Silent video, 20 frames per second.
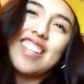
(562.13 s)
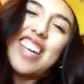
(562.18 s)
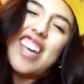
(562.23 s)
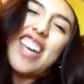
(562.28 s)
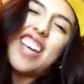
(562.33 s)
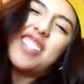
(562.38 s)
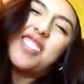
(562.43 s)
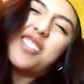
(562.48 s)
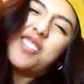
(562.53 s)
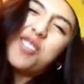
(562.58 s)
He
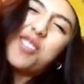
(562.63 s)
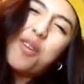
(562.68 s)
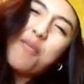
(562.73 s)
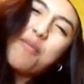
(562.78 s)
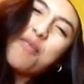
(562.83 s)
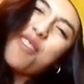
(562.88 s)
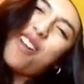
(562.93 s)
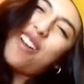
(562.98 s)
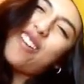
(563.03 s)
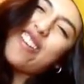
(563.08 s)
has his arm
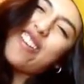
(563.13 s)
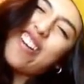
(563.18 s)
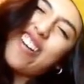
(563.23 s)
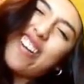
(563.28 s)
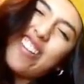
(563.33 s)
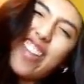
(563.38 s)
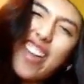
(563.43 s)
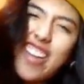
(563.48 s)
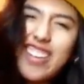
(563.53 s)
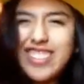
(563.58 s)
around her,
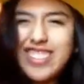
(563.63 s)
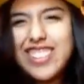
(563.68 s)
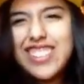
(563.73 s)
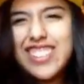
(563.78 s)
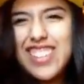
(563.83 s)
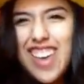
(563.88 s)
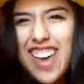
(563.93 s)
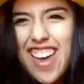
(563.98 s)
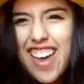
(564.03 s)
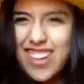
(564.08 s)

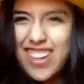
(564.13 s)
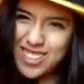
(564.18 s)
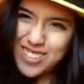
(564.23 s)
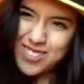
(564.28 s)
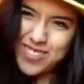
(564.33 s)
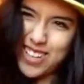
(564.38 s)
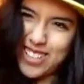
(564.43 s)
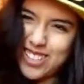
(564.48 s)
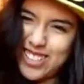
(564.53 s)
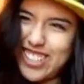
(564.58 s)
yes,
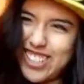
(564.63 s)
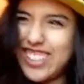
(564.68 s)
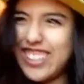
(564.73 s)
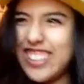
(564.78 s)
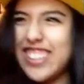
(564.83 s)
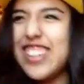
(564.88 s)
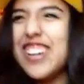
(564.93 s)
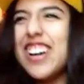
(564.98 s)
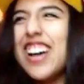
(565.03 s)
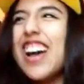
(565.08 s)
my
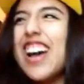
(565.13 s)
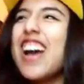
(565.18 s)
chick,